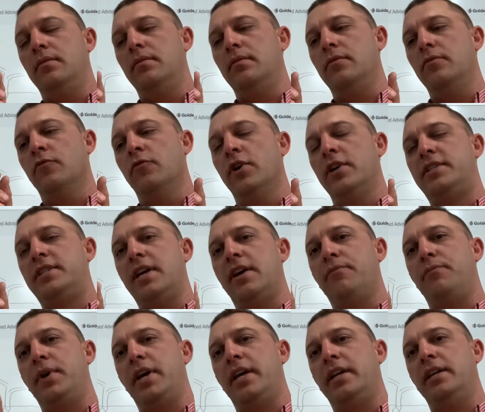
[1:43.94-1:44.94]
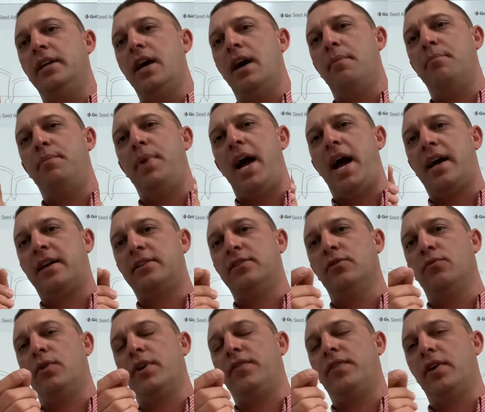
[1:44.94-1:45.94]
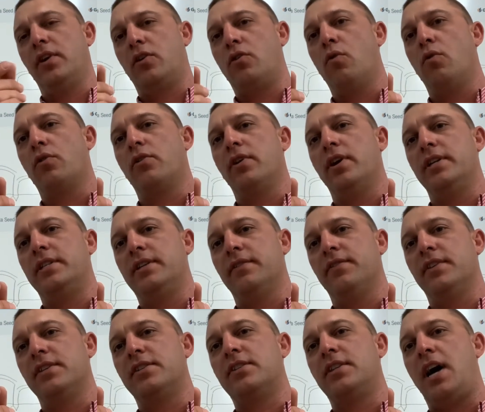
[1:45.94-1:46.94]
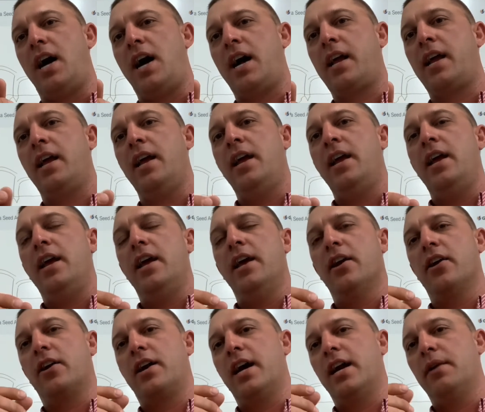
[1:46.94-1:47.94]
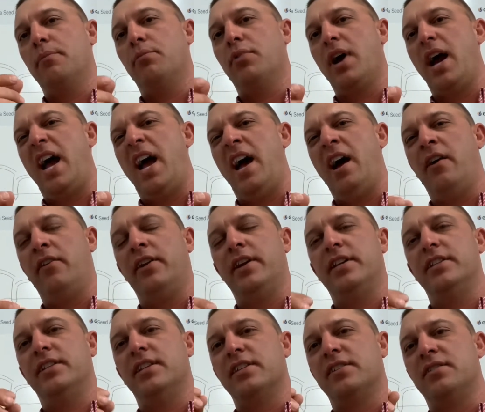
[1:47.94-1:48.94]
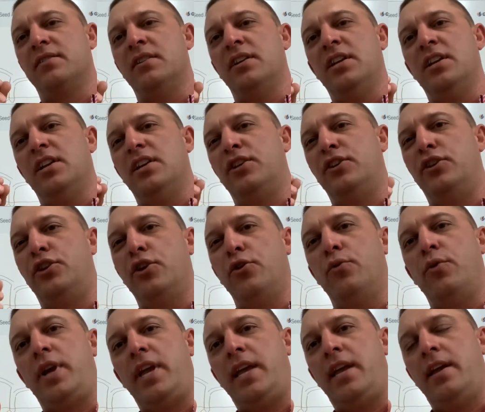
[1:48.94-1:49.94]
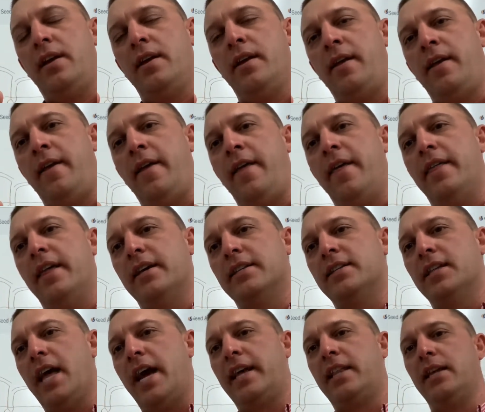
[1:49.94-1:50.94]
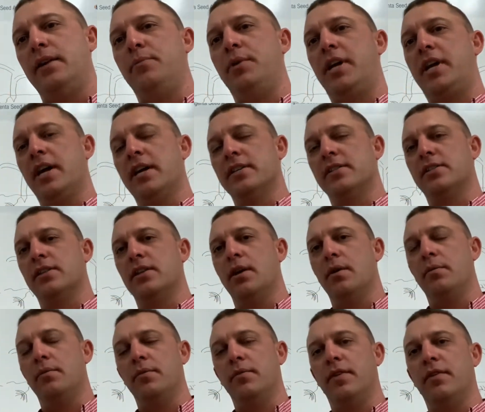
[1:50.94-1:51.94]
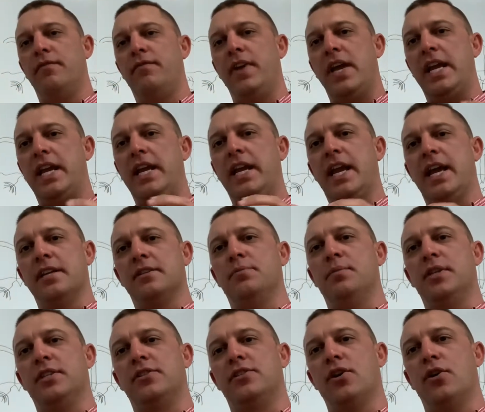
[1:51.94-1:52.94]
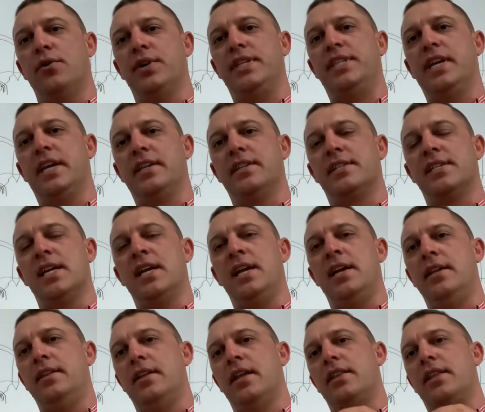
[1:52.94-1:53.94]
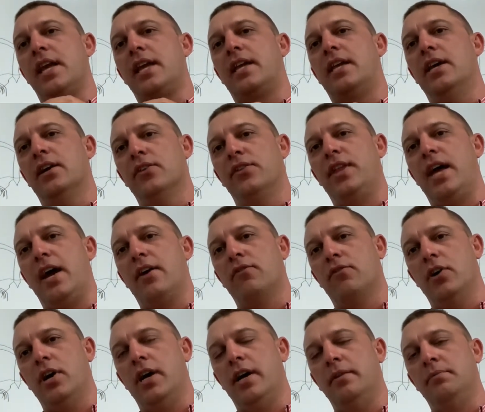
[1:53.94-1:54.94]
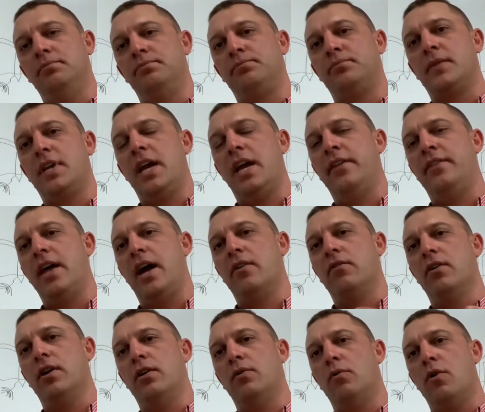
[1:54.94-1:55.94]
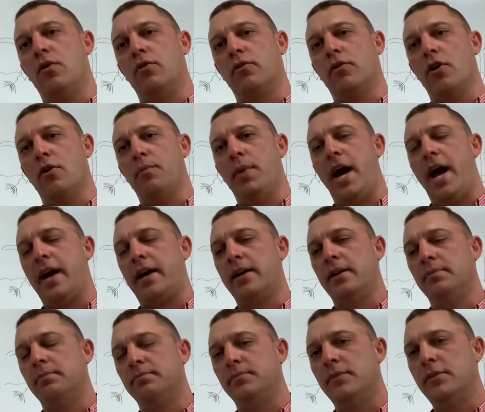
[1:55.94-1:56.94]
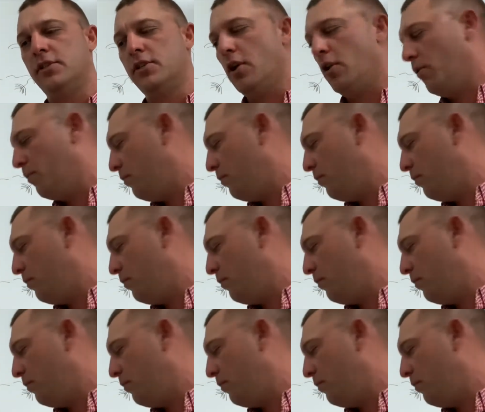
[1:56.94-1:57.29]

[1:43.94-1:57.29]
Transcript: roots have been nubbed back to within a 1/4 inch of the stalk and are kind of brown and just gooey, that's likely because the feeding has been so intense that they killed that root, and that root won't grow back. So